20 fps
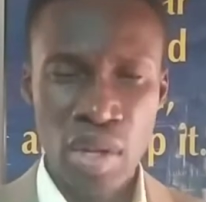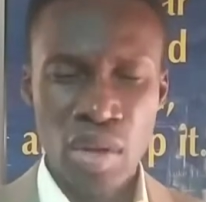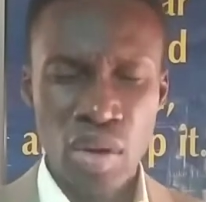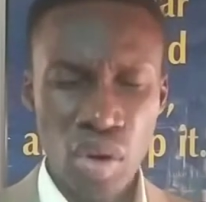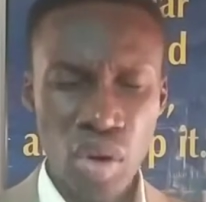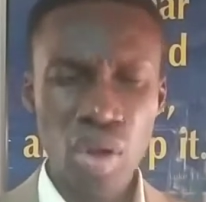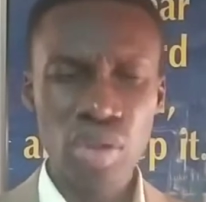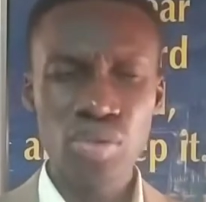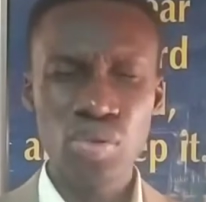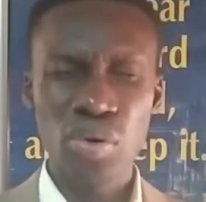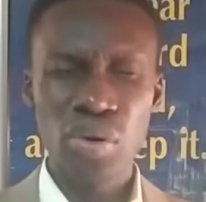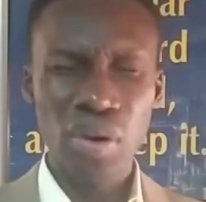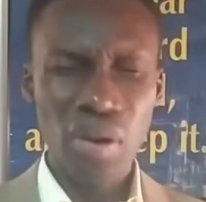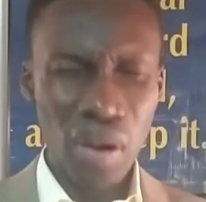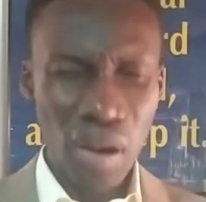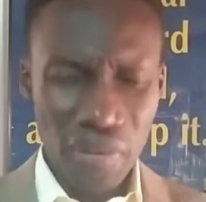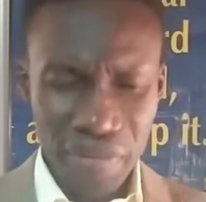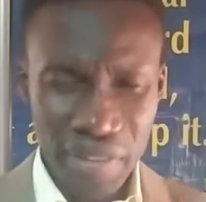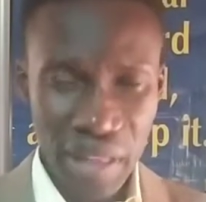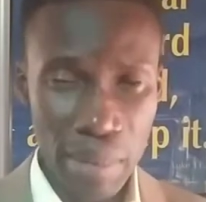Lord, to
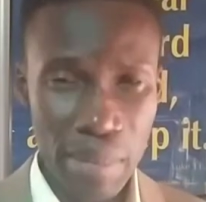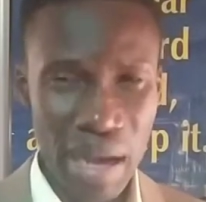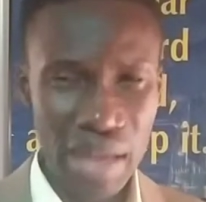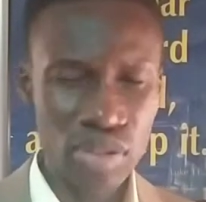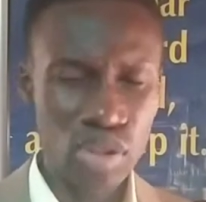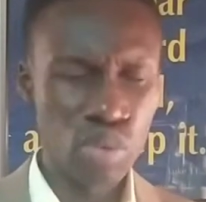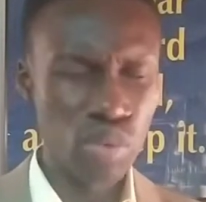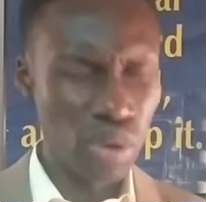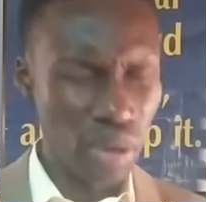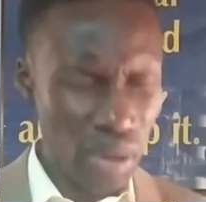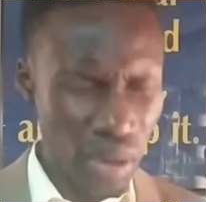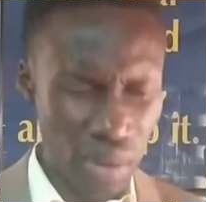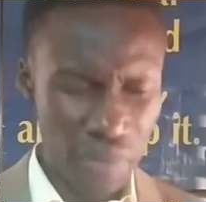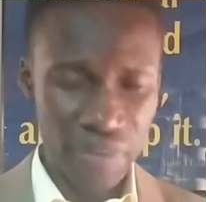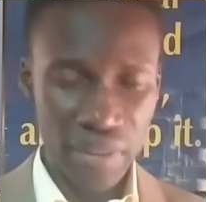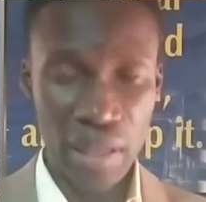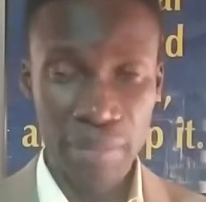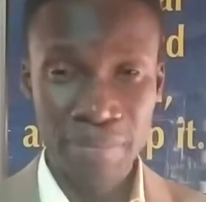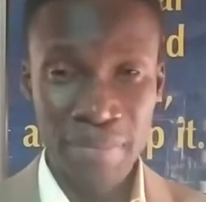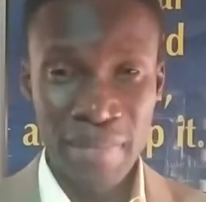love them as you will love
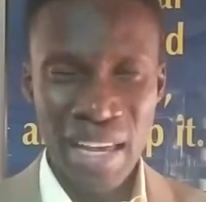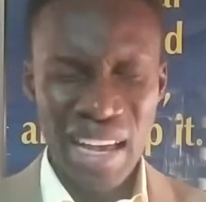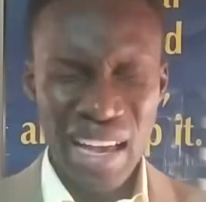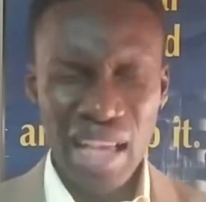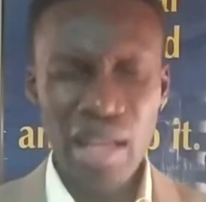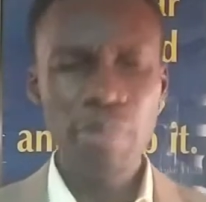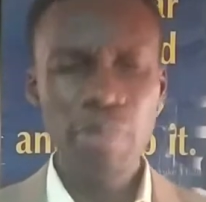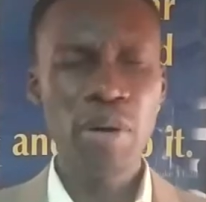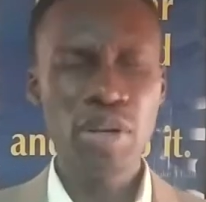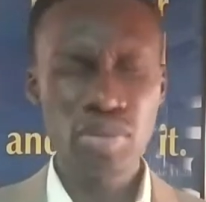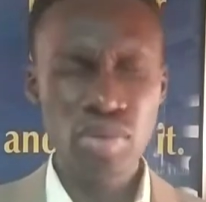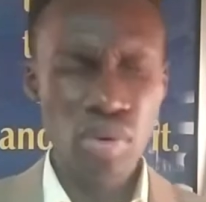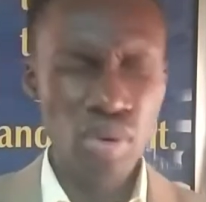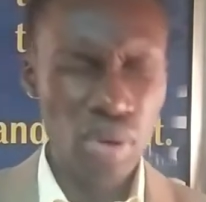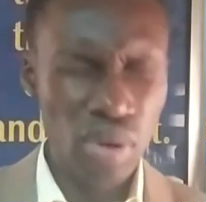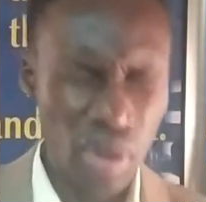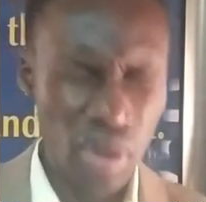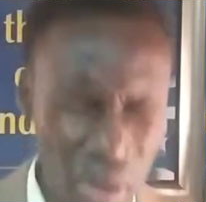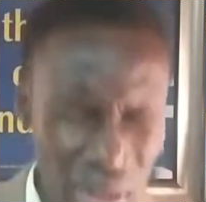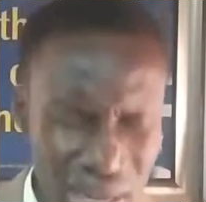them. Help us, oh
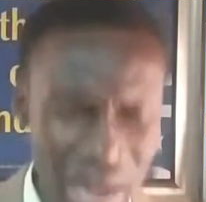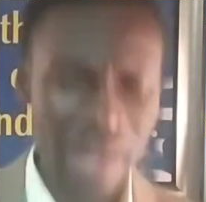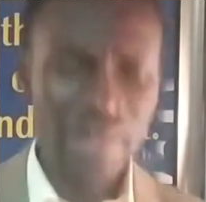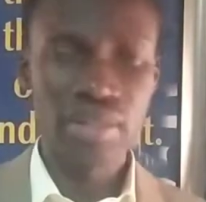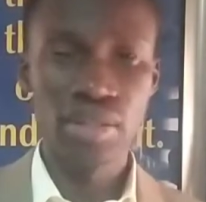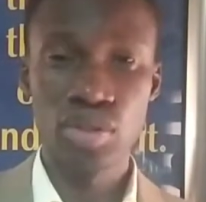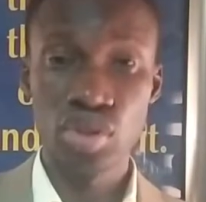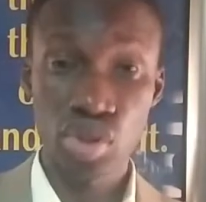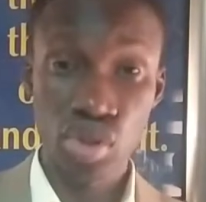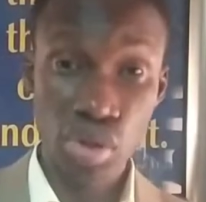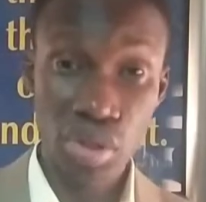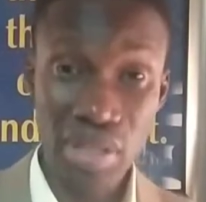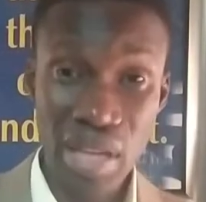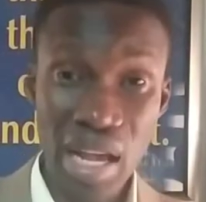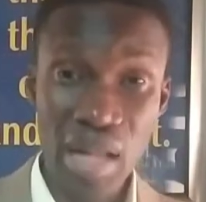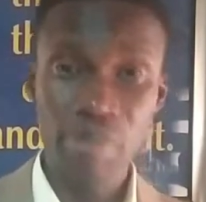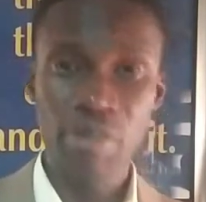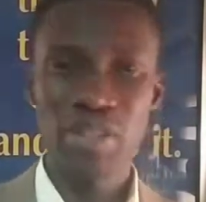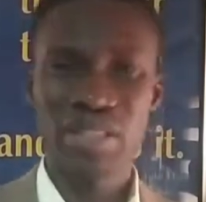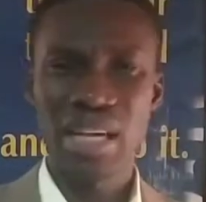God, as a church,
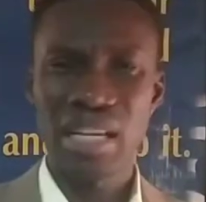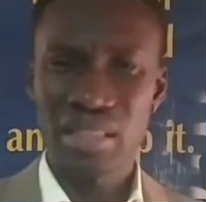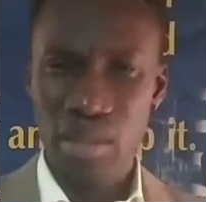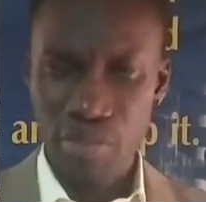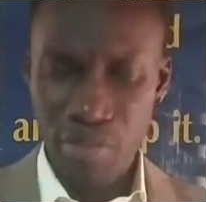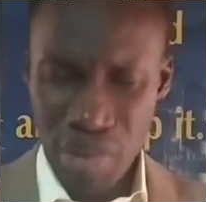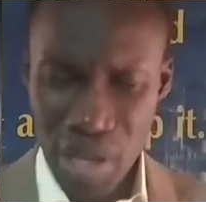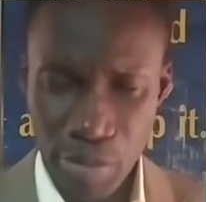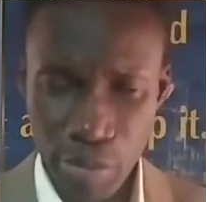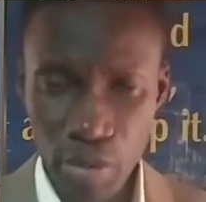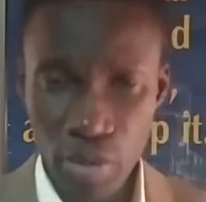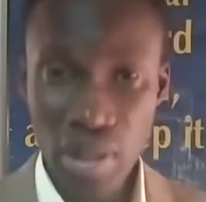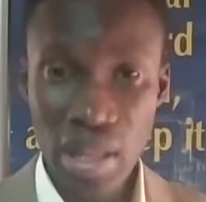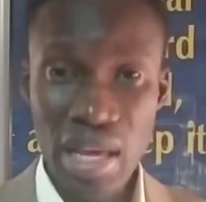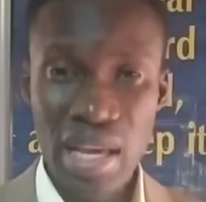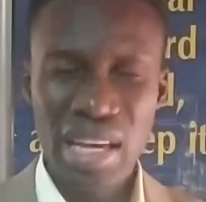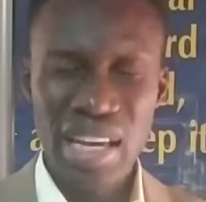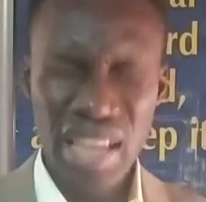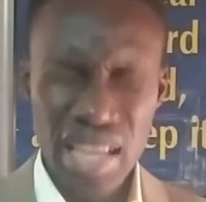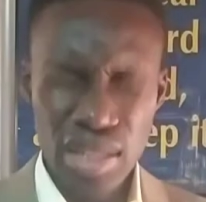help us as a people.
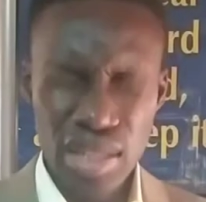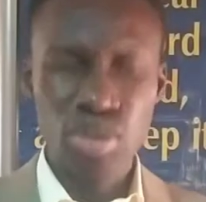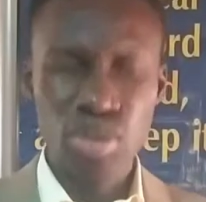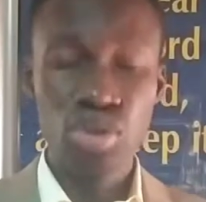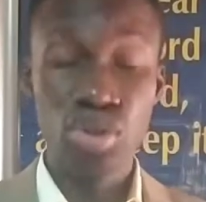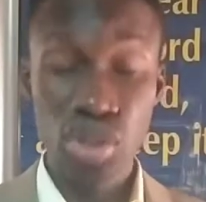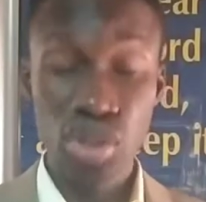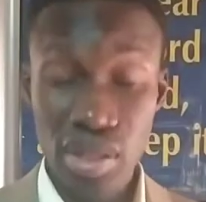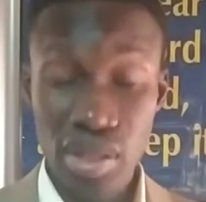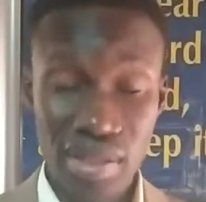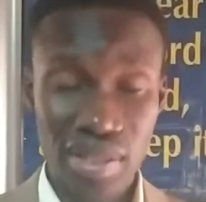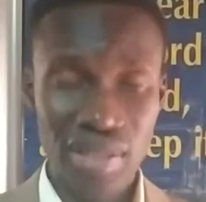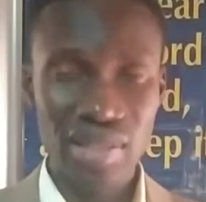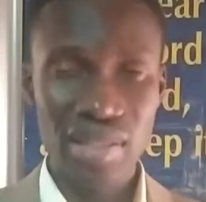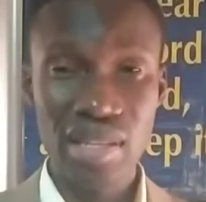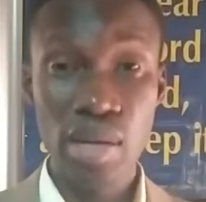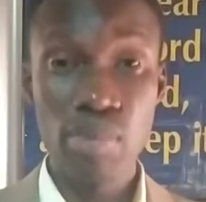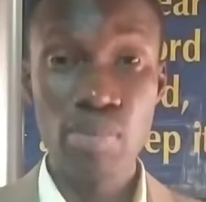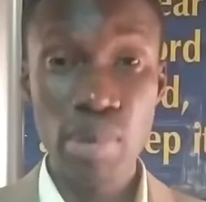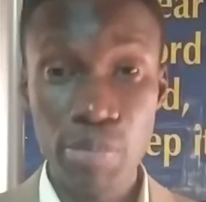In Jesus'
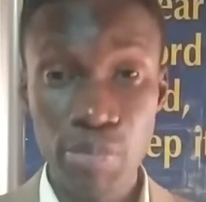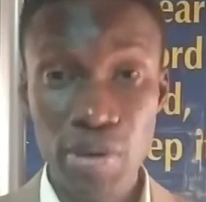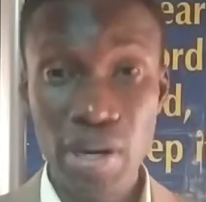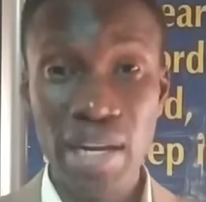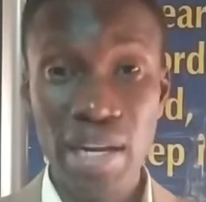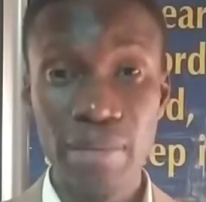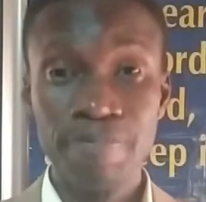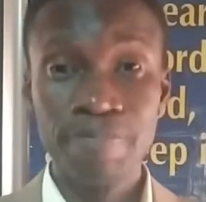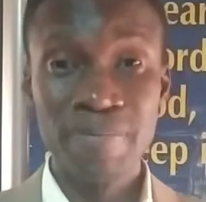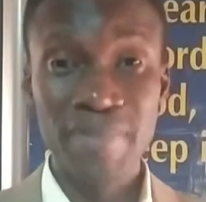name we pray.